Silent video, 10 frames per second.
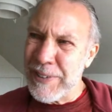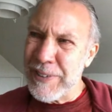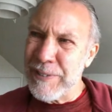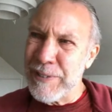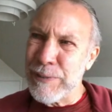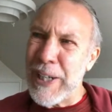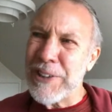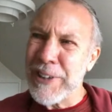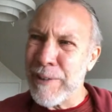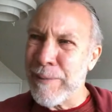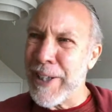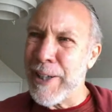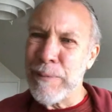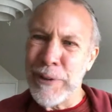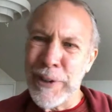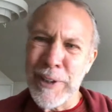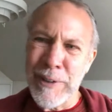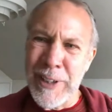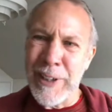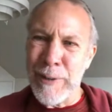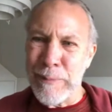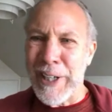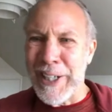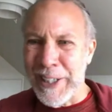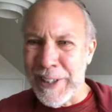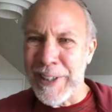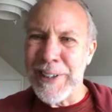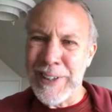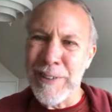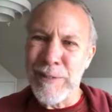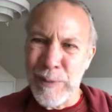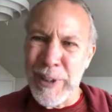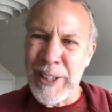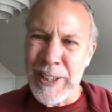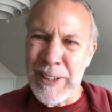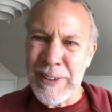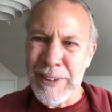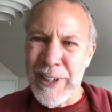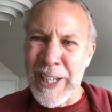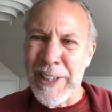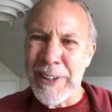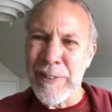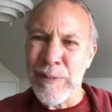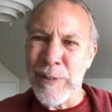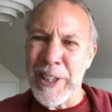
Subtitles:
was fascinated by that book and ended up buying it, and then reading that, and